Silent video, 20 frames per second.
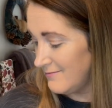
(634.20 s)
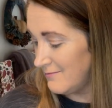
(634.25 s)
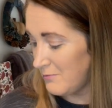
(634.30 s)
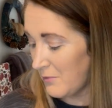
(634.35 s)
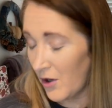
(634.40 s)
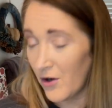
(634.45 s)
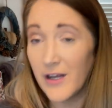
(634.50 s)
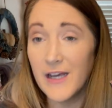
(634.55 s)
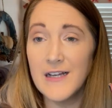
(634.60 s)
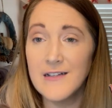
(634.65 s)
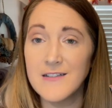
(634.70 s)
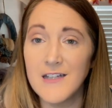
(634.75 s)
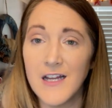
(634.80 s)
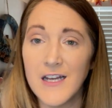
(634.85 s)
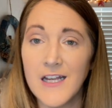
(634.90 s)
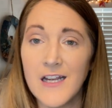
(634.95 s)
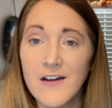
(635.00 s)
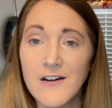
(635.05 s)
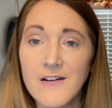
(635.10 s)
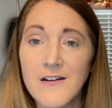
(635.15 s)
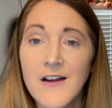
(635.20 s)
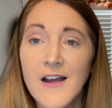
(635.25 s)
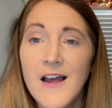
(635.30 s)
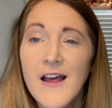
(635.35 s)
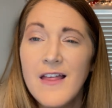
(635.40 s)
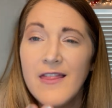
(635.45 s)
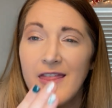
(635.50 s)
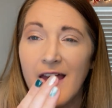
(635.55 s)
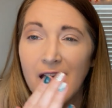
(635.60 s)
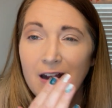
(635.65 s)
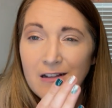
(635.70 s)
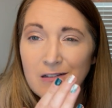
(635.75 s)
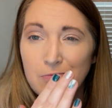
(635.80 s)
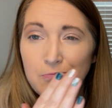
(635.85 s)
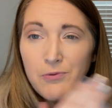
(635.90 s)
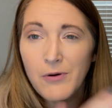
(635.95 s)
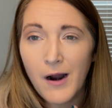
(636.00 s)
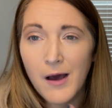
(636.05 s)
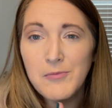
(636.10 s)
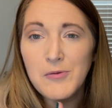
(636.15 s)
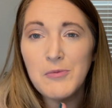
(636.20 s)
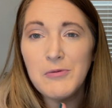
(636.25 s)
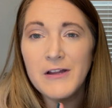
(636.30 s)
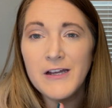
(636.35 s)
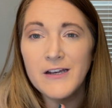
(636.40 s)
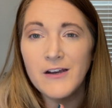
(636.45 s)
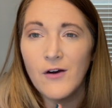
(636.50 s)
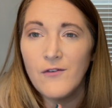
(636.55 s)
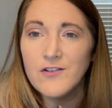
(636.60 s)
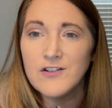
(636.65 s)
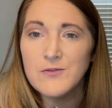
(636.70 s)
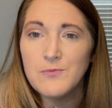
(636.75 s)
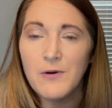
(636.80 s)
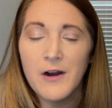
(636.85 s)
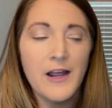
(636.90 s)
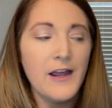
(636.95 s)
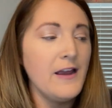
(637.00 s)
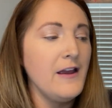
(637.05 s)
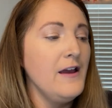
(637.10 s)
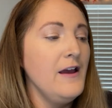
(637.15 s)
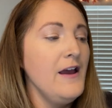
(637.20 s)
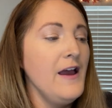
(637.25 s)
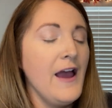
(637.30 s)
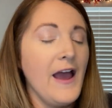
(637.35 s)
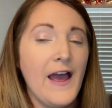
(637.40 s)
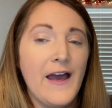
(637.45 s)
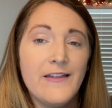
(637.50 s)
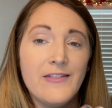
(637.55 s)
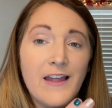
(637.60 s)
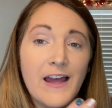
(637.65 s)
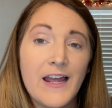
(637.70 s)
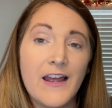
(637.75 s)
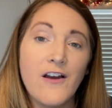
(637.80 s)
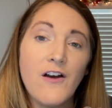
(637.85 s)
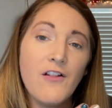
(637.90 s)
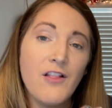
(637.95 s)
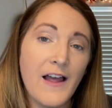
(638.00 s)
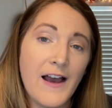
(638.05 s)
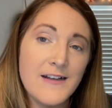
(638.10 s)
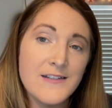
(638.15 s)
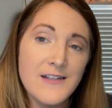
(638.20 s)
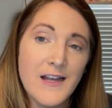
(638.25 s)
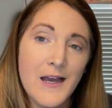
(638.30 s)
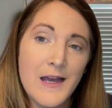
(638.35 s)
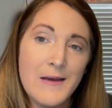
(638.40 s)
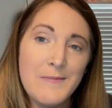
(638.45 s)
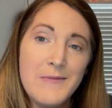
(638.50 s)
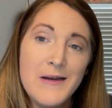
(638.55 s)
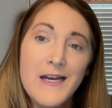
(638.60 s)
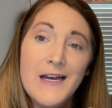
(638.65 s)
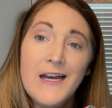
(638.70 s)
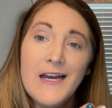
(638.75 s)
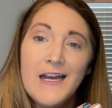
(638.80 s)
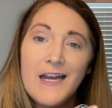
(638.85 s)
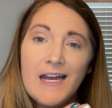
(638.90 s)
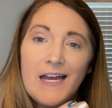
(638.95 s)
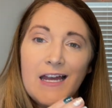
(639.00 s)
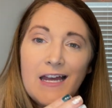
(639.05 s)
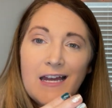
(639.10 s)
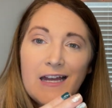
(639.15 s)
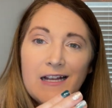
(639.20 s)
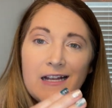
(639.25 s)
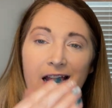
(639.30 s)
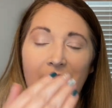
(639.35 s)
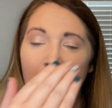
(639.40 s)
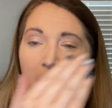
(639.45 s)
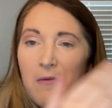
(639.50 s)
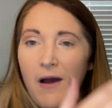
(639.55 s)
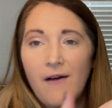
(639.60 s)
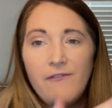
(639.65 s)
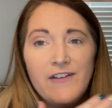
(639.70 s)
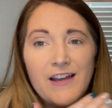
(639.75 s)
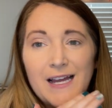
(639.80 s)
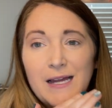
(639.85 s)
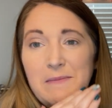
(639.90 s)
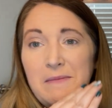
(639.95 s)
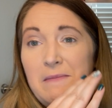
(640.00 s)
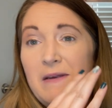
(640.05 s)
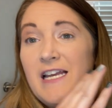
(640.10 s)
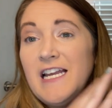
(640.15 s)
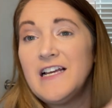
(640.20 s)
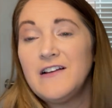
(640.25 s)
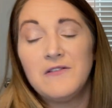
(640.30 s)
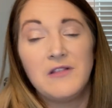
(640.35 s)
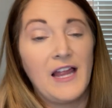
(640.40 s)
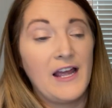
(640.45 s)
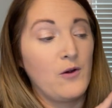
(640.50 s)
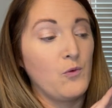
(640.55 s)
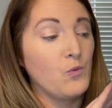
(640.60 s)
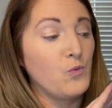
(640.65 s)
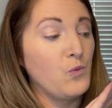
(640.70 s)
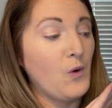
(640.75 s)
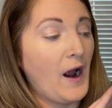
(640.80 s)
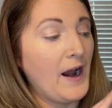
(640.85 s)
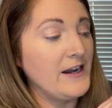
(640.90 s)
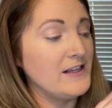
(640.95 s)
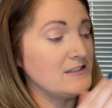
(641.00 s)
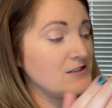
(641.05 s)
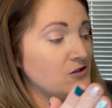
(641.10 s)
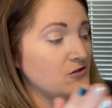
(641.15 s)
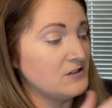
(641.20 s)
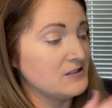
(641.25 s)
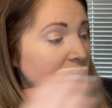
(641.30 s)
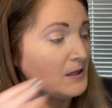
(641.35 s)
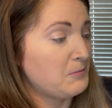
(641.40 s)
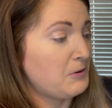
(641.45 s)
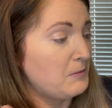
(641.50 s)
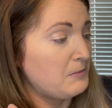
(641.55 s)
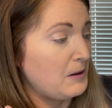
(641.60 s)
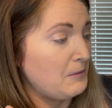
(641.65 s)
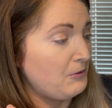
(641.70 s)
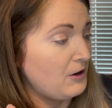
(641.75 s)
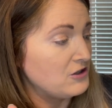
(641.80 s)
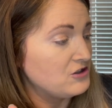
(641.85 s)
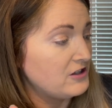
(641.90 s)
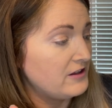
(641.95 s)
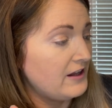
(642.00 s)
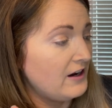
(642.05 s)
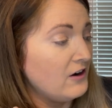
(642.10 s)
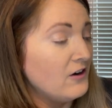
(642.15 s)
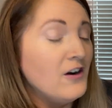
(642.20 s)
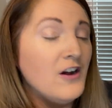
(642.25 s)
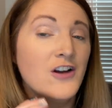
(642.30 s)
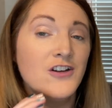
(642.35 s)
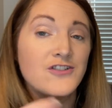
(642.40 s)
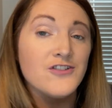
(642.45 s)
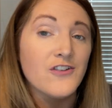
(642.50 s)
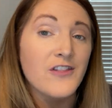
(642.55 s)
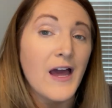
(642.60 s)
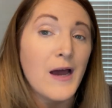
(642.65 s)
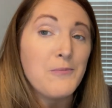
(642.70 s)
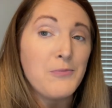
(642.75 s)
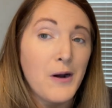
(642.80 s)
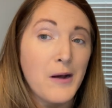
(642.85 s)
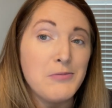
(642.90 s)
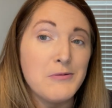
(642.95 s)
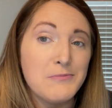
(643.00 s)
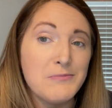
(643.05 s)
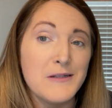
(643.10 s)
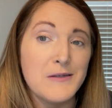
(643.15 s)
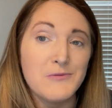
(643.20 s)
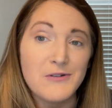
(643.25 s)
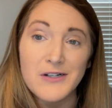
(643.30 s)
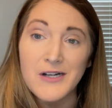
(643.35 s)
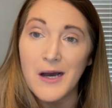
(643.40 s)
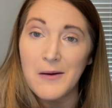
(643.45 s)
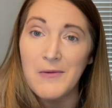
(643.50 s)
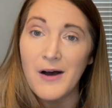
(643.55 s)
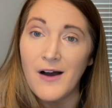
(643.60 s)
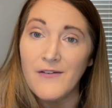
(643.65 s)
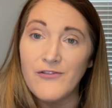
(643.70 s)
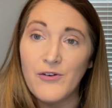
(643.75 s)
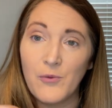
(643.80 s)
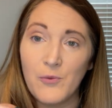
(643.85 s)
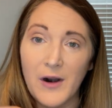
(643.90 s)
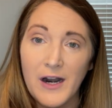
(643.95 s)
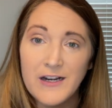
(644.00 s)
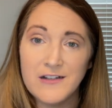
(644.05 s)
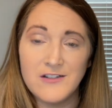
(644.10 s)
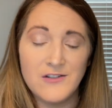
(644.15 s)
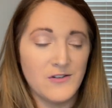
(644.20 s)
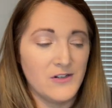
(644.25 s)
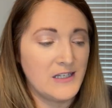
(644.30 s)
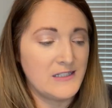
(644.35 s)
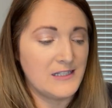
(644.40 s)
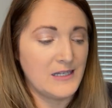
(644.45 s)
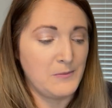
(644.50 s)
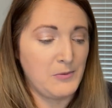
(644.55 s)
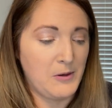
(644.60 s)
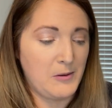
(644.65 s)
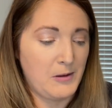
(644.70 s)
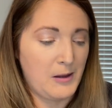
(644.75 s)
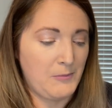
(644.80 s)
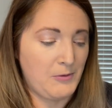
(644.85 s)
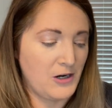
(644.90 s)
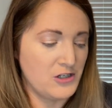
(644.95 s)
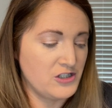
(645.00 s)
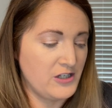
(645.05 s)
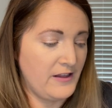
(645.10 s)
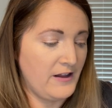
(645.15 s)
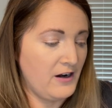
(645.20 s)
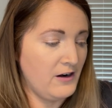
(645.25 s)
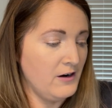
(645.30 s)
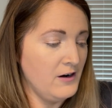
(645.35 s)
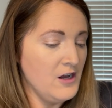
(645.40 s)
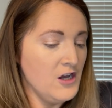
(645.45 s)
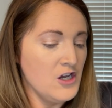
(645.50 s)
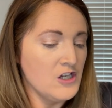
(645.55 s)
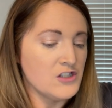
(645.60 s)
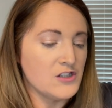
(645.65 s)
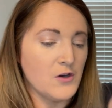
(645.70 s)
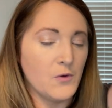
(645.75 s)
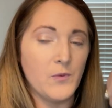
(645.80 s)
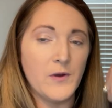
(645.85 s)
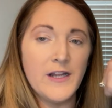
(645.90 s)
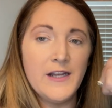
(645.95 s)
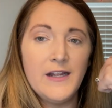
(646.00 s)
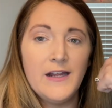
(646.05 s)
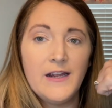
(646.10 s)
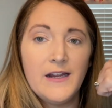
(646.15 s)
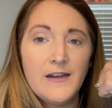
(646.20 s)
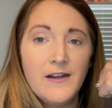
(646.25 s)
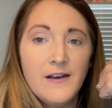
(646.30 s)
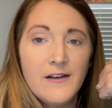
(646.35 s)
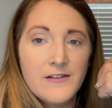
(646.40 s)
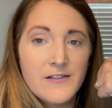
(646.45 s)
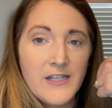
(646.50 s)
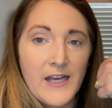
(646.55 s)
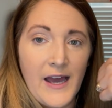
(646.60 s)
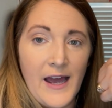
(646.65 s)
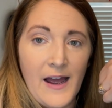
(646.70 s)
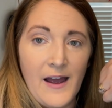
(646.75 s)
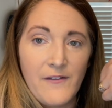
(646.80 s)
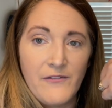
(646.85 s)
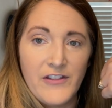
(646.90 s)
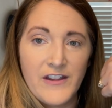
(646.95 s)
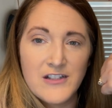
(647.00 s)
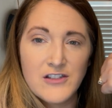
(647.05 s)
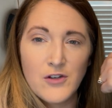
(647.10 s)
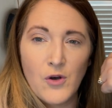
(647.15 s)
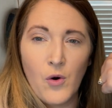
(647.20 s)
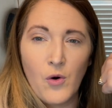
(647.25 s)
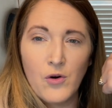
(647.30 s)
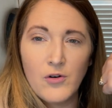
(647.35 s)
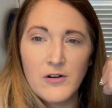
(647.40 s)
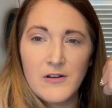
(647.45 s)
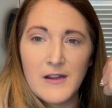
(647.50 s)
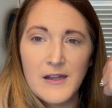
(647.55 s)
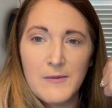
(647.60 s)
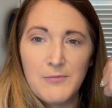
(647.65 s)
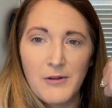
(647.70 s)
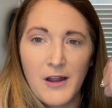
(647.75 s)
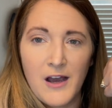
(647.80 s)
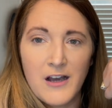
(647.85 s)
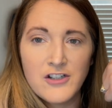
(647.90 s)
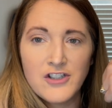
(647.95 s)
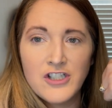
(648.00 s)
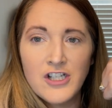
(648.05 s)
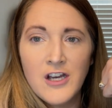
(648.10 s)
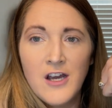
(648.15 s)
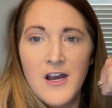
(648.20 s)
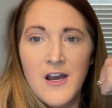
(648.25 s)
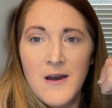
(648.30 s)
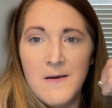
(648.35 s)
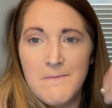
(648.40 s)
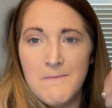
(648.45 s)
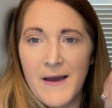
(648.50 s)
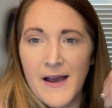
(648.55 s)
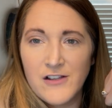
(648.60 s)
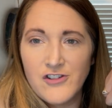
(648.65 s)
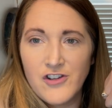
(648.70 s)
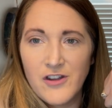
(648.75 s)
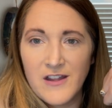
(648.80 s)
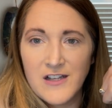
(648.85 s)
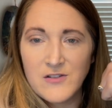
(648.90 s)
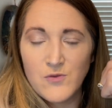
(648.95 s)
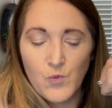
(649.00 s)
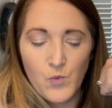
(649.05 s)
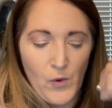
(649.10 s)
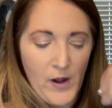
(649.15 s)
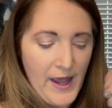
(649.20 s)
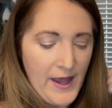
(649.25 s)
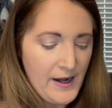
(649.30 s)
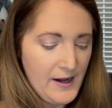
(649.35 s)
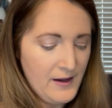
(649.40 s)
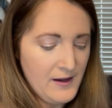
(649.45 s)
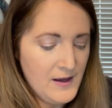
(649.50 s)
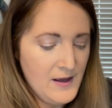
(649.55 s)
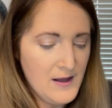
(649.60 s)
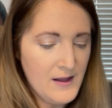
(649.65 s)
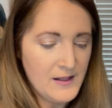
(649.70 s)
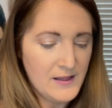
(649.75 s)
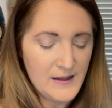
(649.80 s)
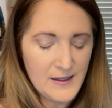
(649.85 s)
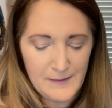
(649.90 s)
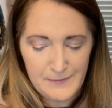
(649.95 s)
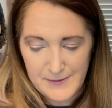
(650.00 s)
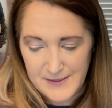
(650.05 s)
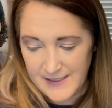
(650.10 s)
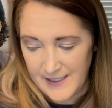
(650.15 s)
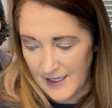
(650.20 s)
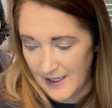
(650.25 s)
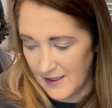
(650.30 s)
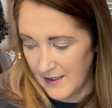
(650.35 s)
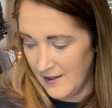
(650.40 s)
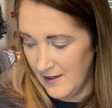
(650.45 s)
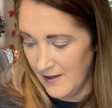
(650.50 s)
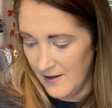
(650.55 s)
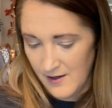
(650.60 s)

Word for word: markings on here? That is probably an overspray, and like last time, it came off and like right as soon as I put my brush in there. So that probably will come off right as soon as I put my brush in there. So we need to have this corally blush match this red lipstick.